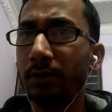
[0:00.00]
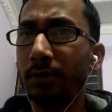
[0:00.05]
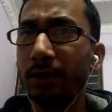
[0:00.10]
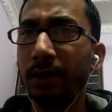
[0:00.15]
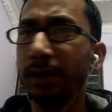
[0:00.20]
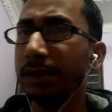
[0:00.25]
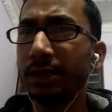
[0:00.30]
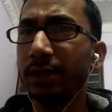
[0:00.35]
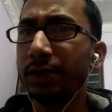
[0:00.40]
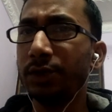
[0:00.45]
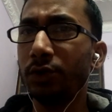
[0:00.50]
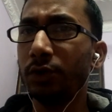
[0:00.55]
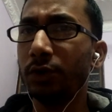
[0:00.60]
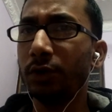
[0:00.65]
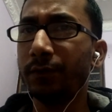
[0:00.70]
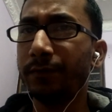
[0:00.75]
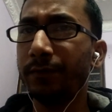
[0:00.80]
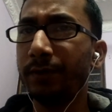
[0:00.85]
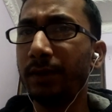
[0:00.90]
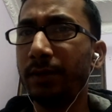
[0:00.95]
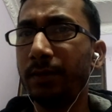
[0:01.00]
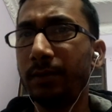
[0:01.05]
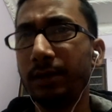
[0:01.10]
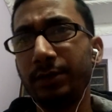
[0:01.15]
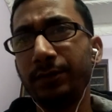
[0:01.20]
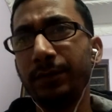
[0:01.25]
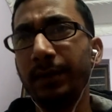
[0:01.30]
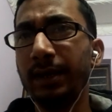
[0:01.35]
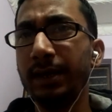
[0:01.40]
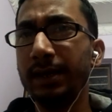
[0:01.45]
History, geography,
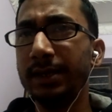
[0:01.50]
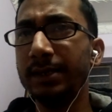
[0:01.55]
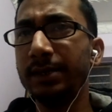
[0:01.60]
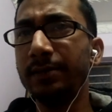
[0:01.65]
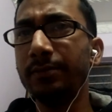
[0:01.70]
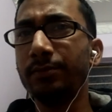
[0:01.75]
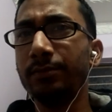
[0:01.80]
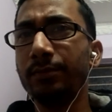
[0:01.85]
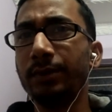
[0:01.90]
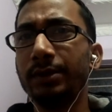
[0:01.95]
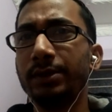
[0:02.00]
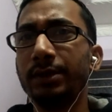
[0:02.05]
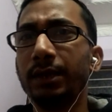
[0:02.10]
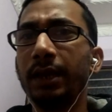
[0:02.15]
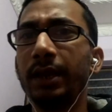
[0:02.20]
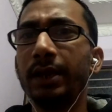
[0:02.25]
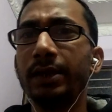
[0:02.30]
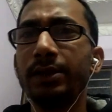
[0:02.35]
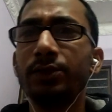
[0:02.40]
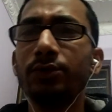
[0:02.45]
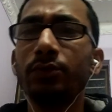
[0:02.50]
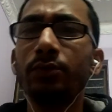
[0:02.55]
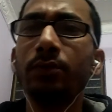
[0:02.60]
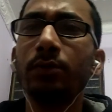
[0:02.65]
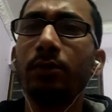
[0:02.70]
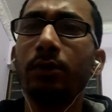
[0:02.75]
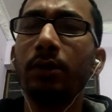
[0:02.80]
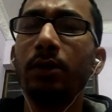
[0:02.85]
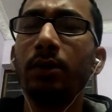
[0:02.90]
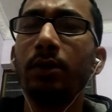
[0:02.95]
it's very easy. It relates to
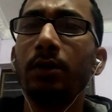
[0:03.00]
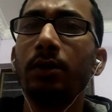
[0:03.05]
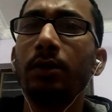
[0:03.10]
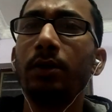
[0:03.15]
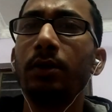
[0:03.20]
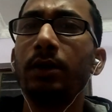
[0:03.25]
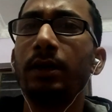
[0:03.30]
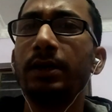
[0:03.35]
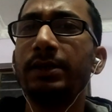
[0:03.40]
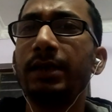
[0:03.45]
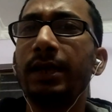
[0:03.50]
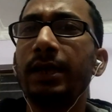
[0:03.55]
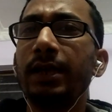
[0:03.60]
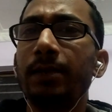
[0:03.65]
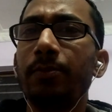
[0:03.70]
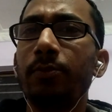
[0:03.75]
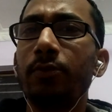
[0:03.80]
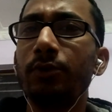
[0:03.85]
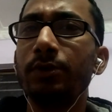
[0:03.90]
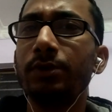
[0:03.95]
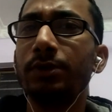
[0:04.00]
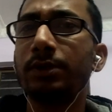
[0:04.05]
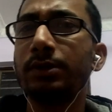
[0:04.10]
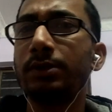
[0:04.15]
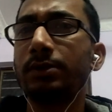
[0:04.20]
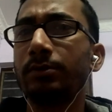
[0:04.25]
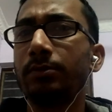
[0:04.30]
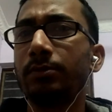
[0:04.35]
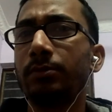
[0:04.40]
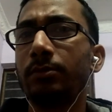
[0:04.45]
static
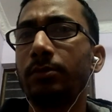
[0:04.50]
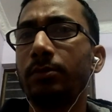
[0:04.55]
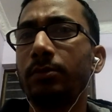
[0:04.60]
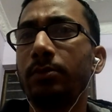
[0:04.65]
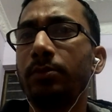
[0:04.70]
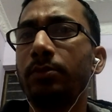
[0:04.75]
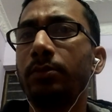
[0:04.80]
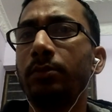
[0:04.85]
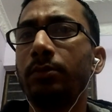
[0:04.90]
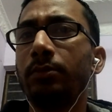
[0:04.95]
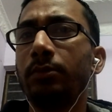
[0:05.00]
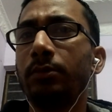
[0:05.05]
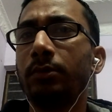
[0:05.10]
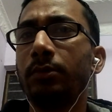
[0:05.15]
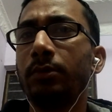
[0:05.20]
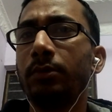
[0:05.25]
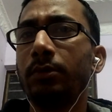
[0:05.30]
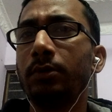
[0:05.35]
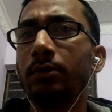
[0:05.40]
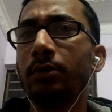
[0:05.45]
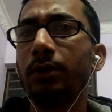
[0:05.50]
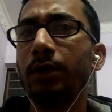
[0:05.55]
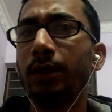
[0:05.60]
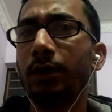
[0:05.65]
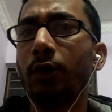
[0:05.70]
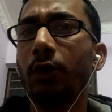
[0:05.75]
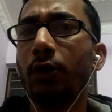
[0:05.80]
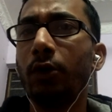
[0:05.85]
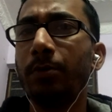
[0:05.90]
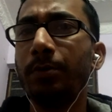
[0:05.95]
portions.
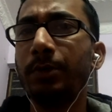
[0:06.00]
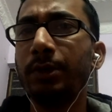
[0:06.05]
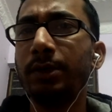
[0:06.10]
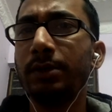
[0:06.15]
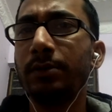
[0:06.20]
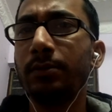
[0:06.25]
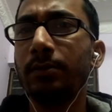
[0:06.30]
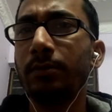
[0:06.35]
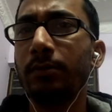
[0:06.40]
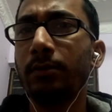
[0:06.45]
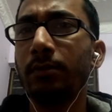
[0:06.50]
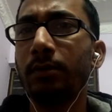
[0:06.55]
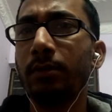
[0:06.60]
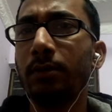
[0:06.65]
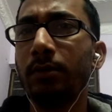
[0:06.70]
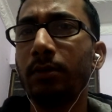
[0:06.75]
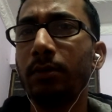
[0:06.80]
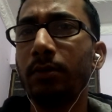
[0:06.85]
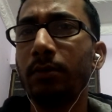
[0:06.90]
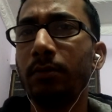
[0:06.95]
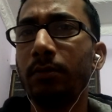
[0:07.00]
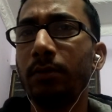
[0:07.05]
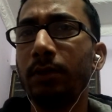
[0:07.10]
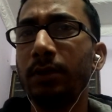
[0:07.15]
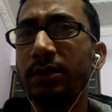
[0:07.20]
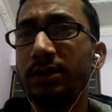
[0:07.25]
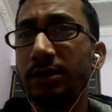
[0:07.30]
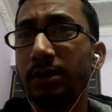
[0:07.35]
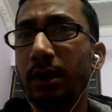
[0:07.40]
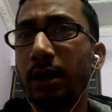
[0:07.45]
Economics,
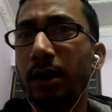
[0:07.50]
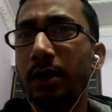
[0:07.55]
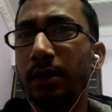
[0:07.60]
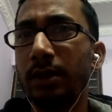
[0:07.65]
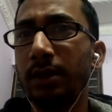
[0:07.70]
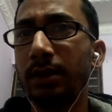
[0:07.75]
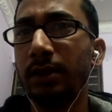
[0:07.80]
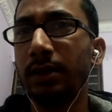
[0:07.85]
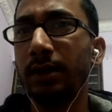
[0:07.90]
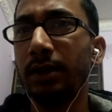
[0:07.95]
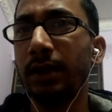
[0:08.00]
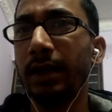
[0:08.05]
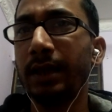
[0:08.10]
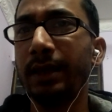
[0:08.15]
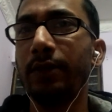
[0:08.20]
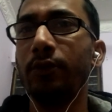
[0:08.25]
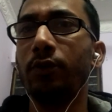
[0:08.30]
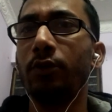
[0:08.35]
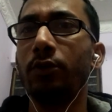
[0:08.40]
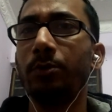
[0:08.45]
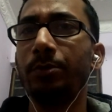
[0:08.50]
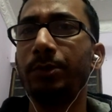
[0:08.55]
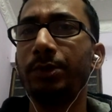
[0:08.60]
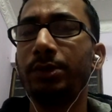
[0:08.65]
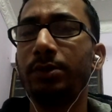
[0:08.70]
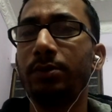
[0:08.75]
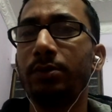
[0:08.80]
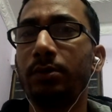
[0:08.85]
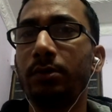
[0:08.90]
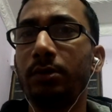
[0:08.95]
start thinking like
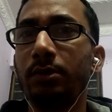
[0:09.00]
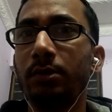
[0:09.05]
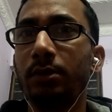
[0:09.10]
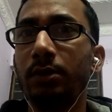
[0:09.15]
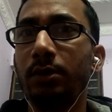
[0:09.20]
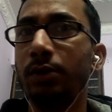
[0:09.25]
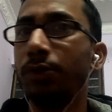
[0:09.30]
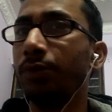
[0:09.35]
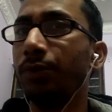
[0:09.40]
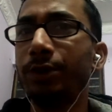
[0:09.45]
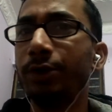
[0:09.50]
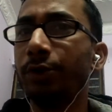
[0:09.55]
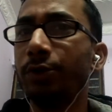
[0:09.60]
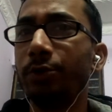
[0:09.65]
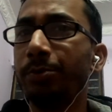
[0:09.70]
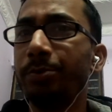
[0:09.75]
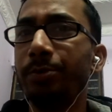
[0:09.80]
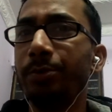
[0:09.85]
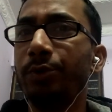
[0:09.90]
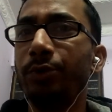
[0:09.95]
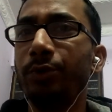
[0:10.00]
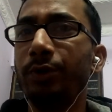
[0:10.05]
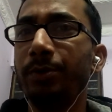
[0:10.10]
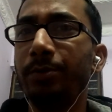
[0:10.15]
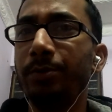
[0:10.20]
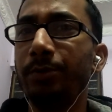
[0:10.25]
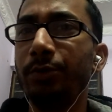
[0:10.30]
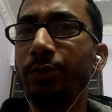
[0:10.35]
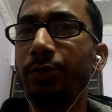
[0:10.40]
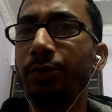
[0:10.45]
economist. No need to do
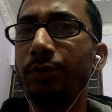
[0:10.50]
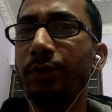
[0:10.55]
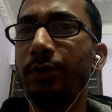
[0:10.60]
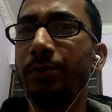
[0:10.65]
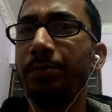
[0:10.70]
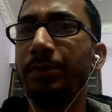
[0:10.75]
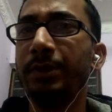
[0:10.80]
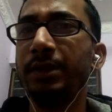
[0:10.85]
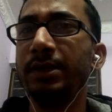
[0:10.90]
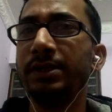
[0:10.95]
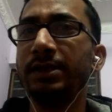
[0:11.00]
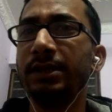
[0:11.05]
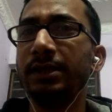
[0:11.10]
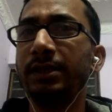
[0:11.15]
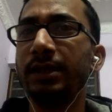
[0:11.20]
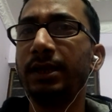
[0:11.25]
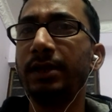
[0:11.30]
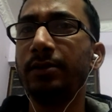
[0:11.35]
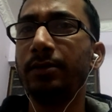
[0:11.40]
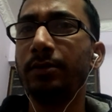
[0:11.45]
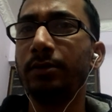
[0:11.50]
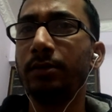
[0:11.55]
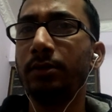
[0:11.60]
in PhD in that.